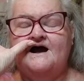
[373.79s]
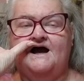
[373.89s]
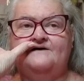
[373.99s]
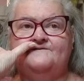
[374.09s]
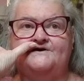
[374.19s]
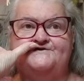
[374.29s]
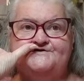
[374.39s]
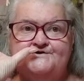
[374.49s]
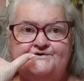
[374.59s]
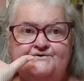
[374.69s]
I have a
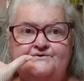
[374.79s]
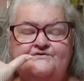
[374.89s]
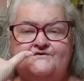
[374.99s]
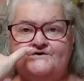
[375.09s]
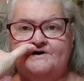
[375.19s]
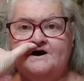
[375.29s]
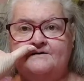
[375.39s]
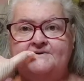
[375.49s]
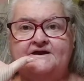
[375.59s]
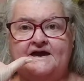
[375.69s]
tooth
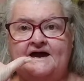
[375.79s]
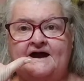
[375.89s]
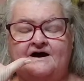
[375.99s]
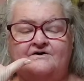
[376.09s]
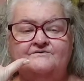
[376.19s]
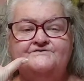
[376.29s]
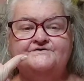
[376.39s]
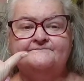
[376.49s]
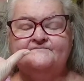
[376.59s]
coming out,